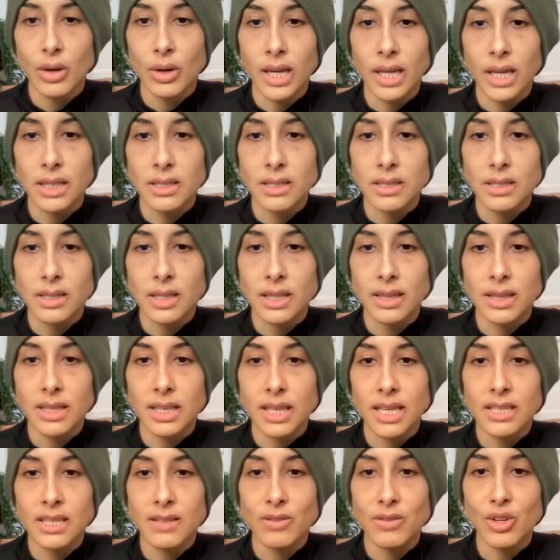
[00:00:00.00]
Great. At
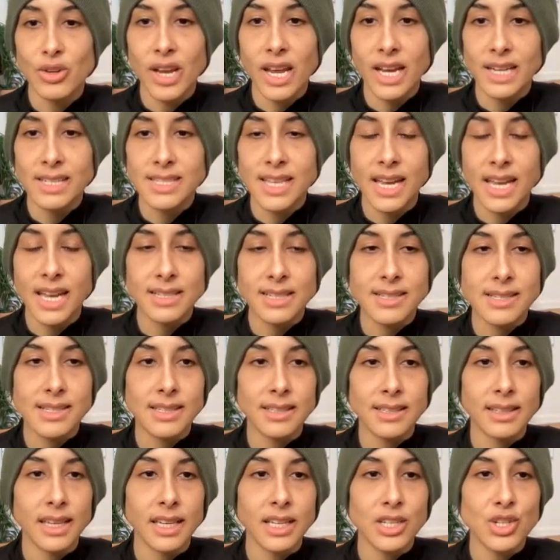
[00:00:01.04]
the end of your next
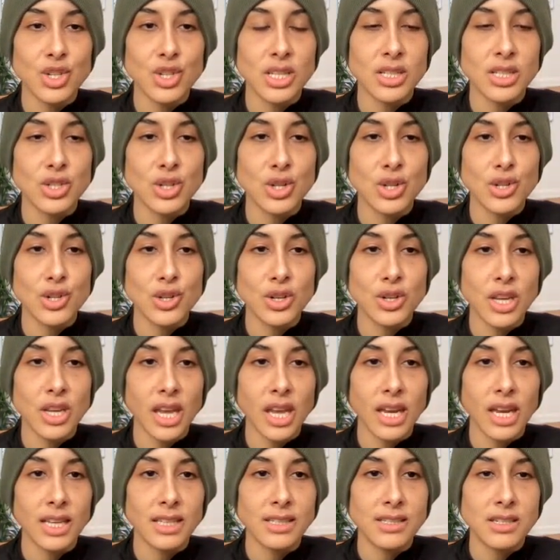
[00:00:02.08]
exhalation, turn your
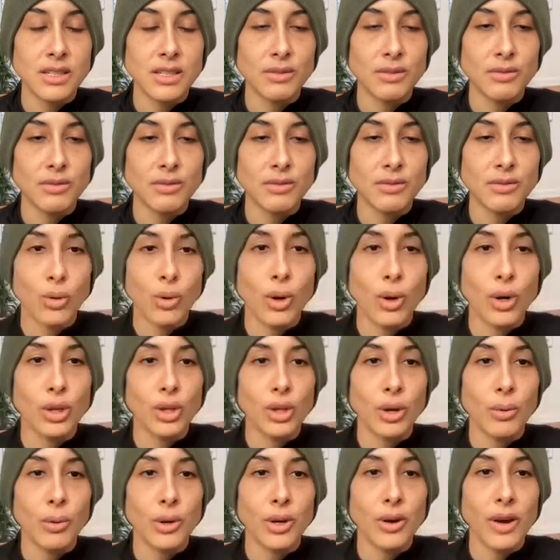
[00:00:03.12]
gaze to the floor,
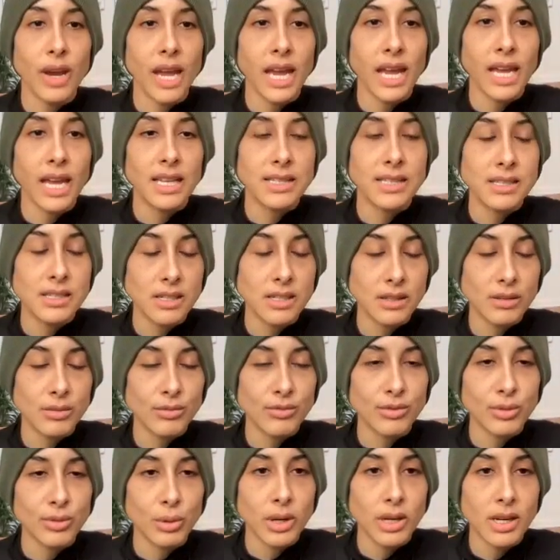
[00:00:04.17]
lower your hands to the
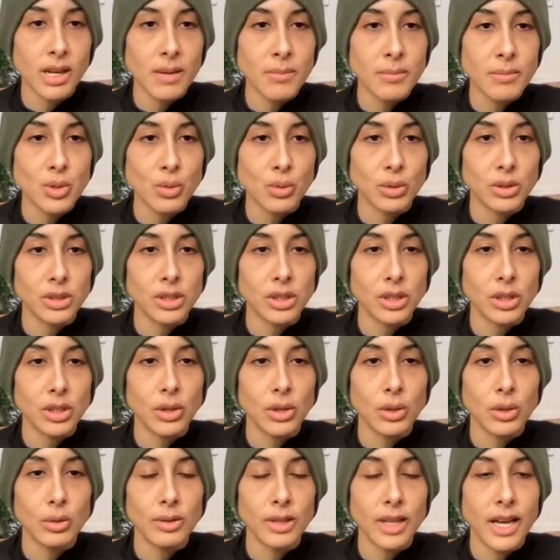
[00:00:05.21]
floor, come to a
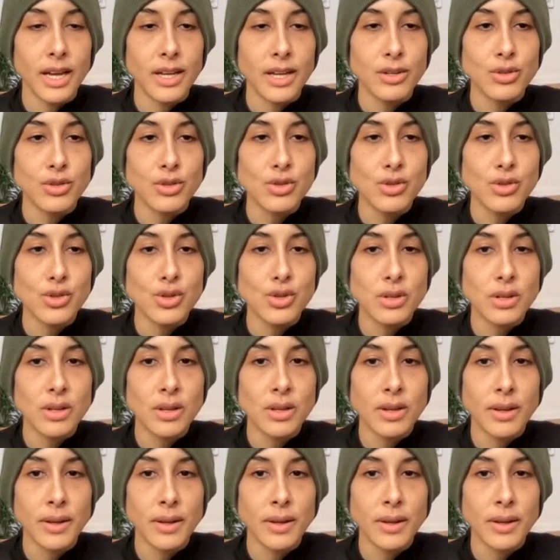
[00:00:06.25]
low lunge.